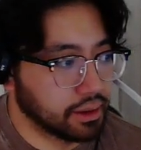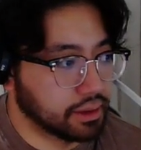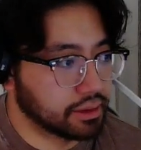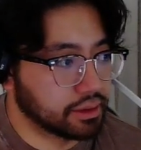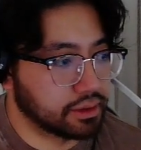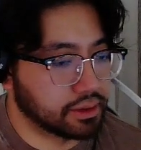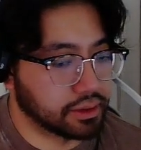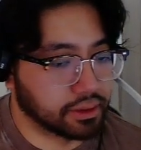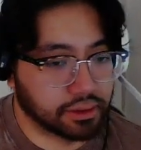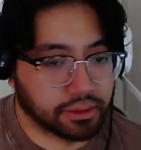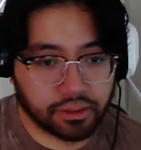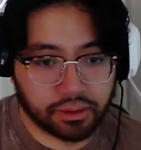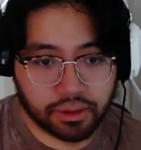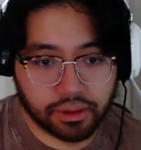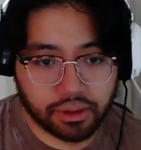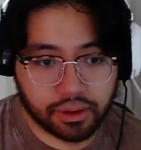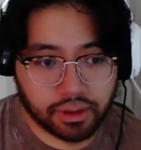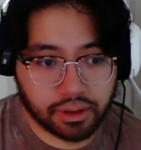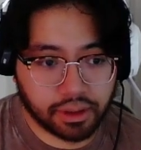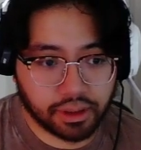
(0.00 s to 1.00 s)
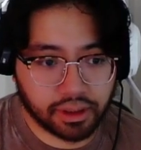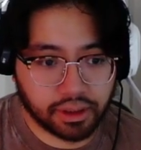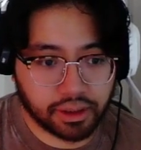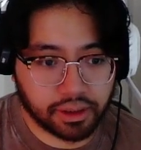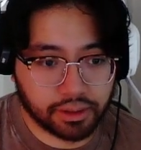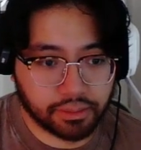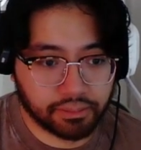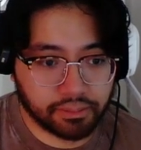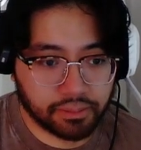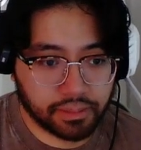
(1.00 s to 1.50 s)
So I
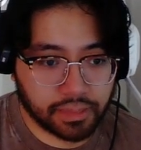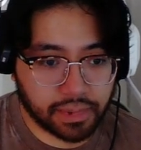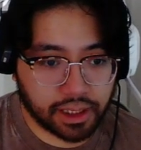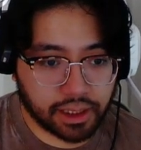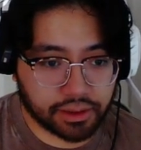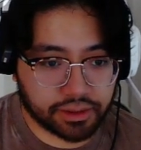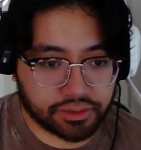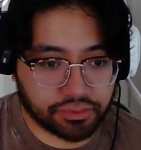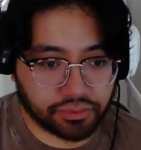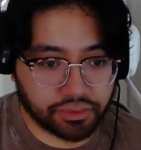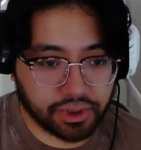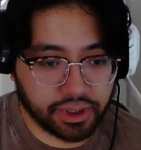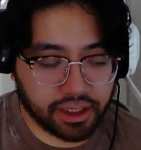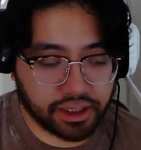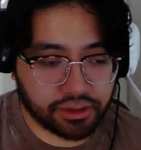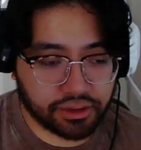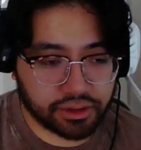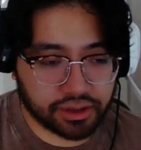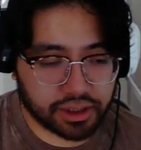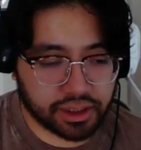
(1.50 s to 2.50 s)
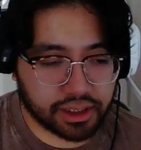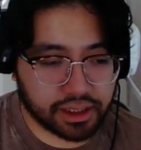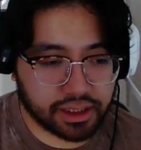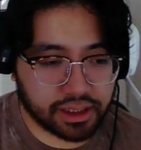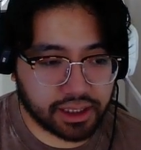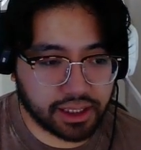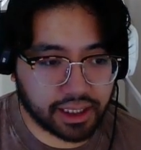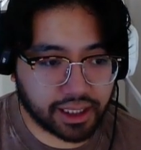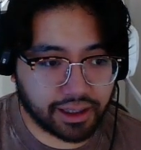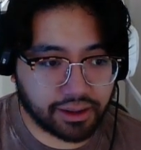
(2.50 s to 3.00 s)
was really interested to
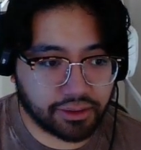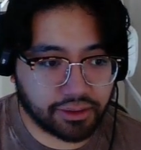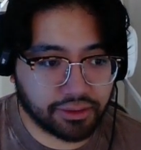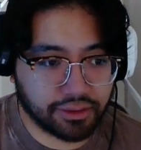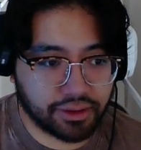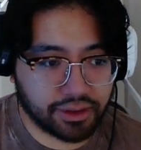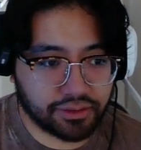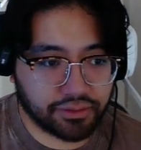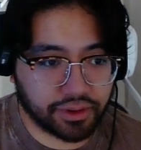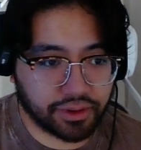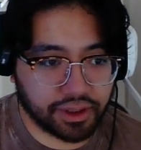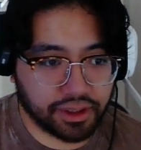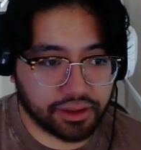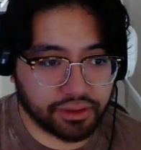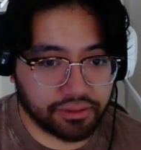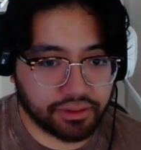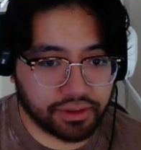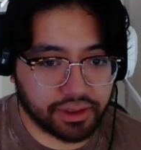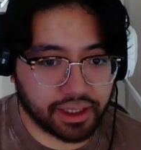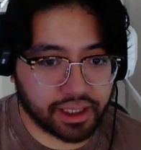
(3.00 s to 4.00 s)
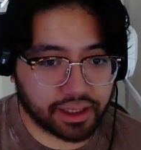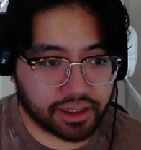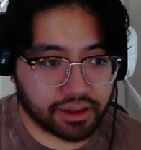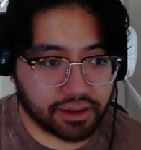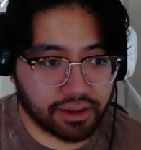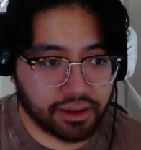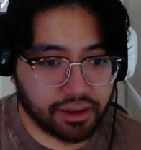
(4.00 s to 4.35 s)
see how this variant of the deck